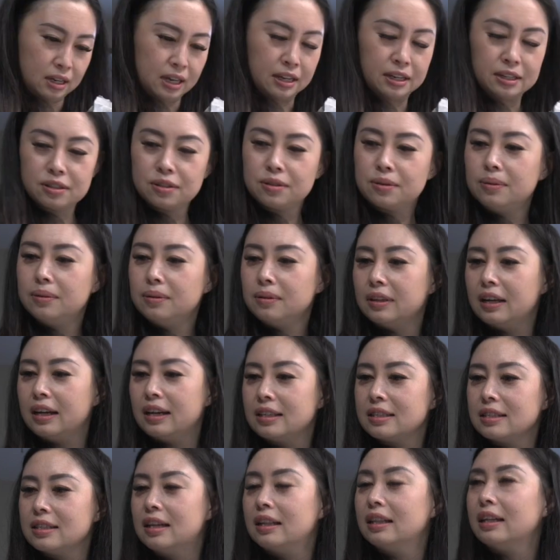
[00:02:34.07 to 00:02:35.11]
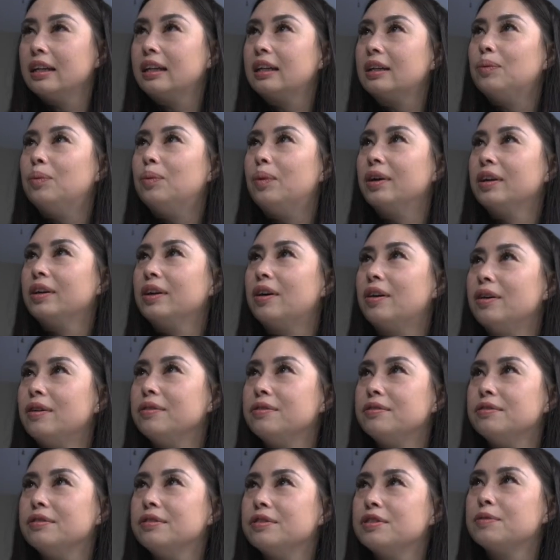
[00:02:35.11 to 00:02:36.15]
And it's cool that it's not like one
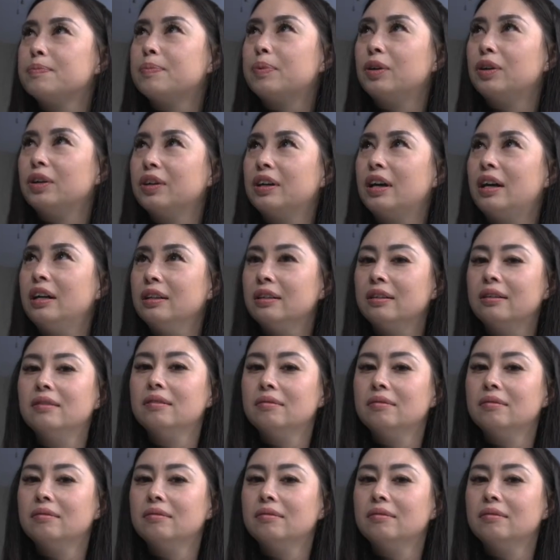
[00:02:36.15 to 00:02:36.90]
cartridge per color.